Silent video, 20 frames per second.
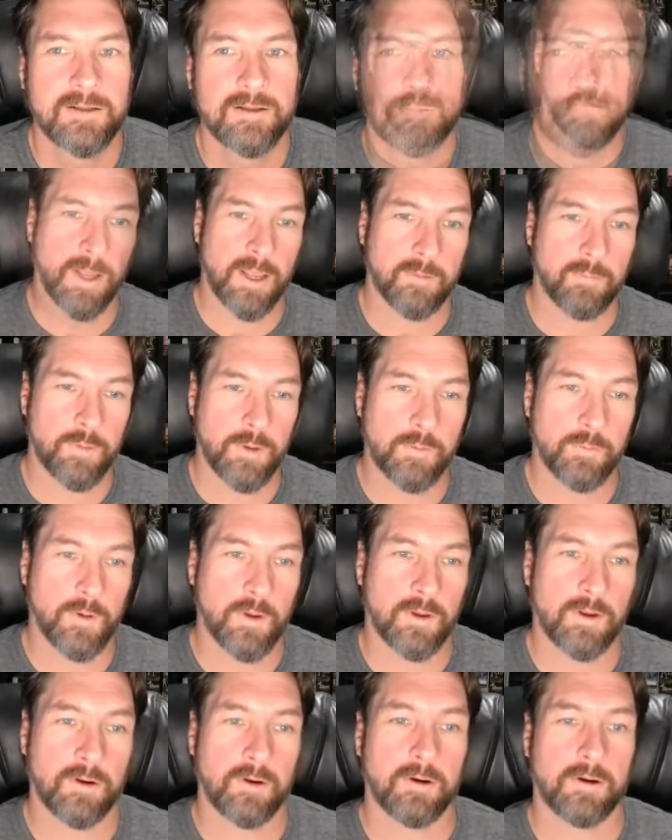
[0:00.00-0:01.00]
Black
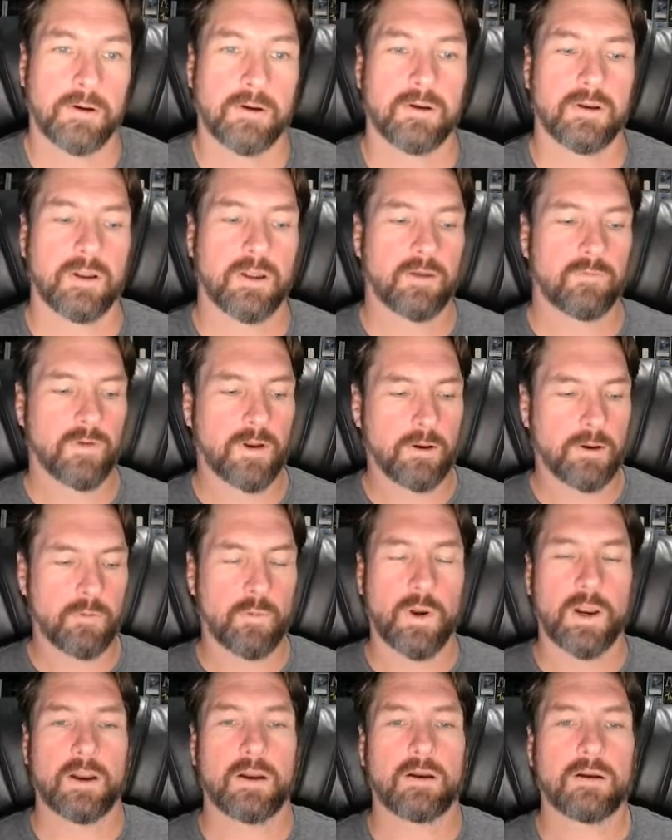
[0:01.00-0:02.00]
Pimon are very
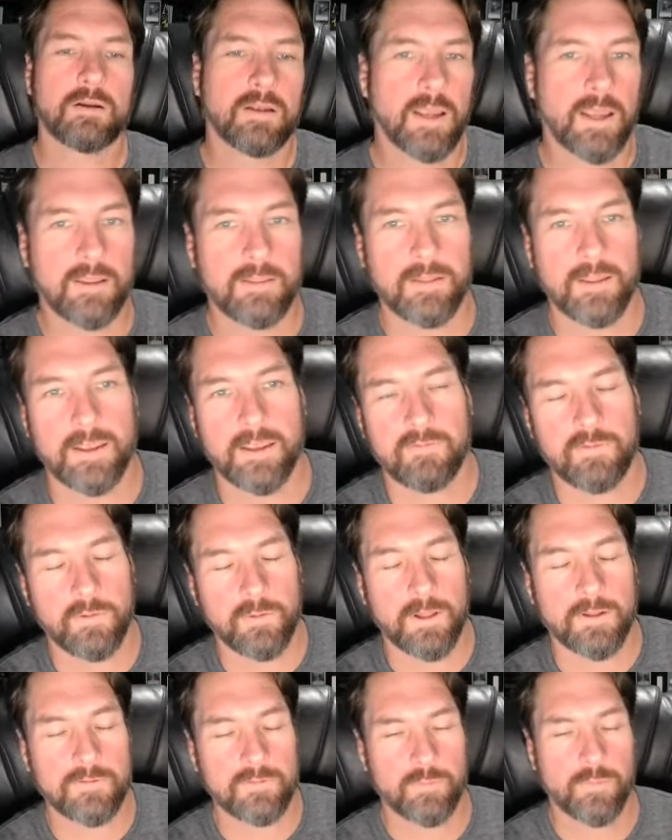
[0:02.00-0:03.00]
rare, and they give
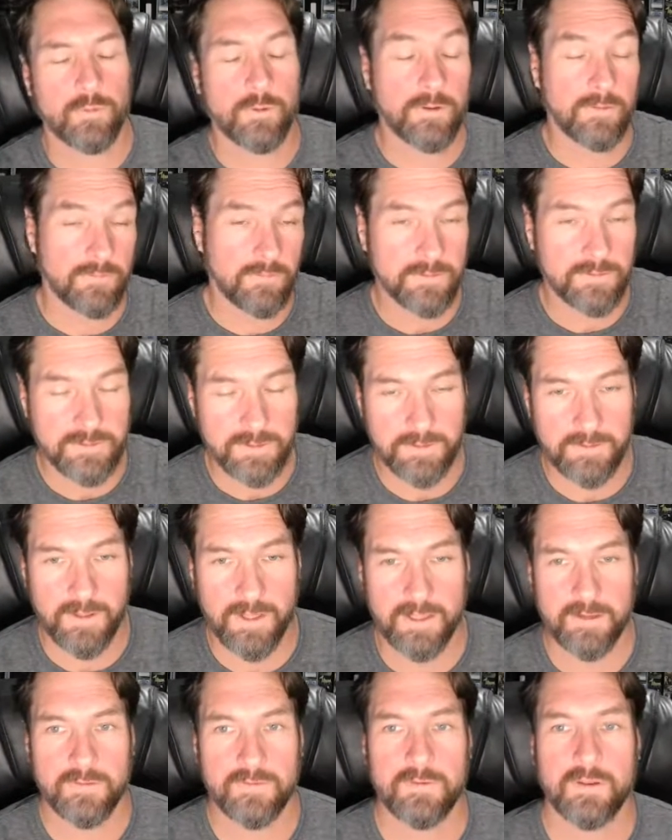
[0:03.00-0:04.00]
you lots of points. I'll show you
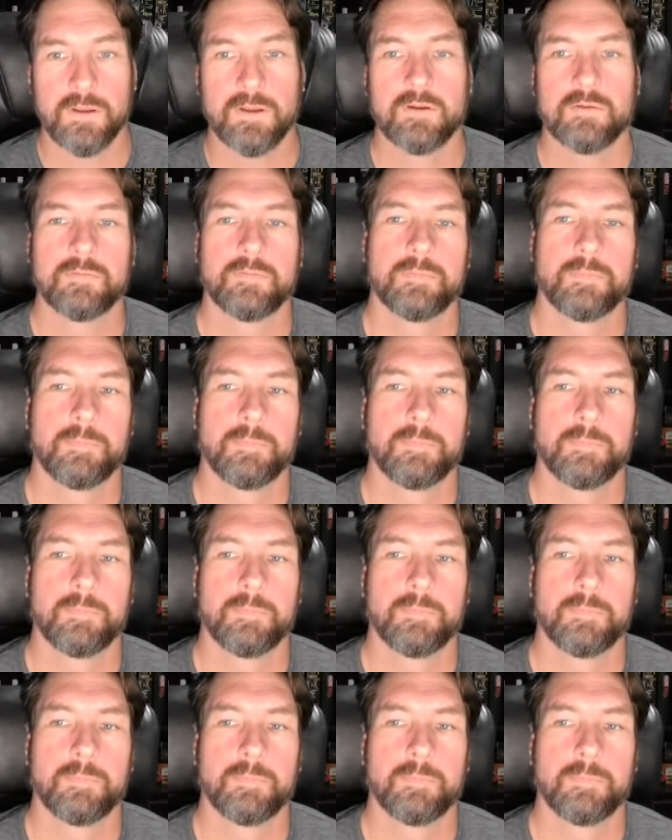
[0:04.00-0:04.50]
that in a second.